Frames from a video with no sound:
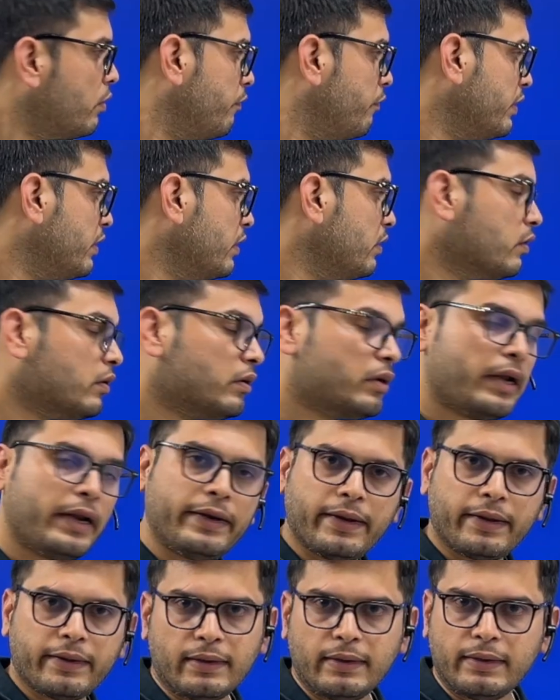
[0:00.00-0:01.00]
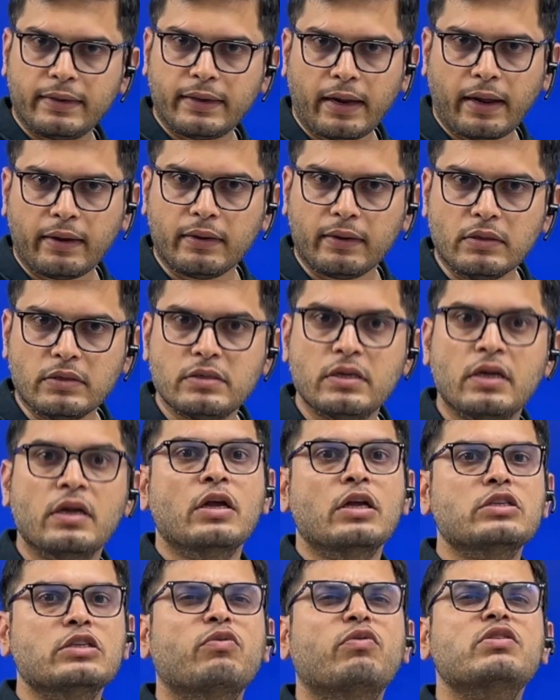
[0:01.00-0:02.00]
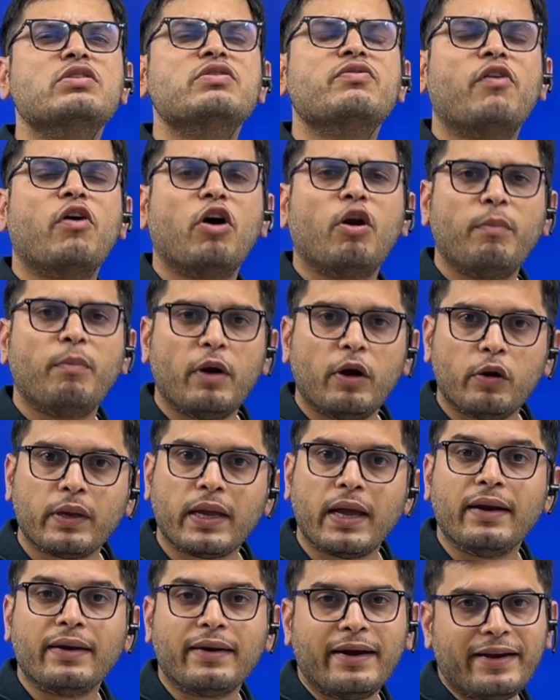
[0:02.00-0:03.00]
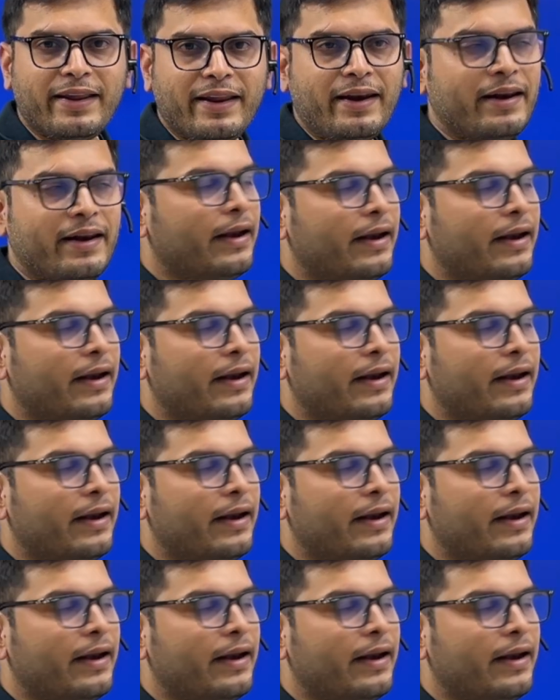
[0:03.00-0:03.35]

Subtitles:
within the right angle triangles. So what is the formula to calculate in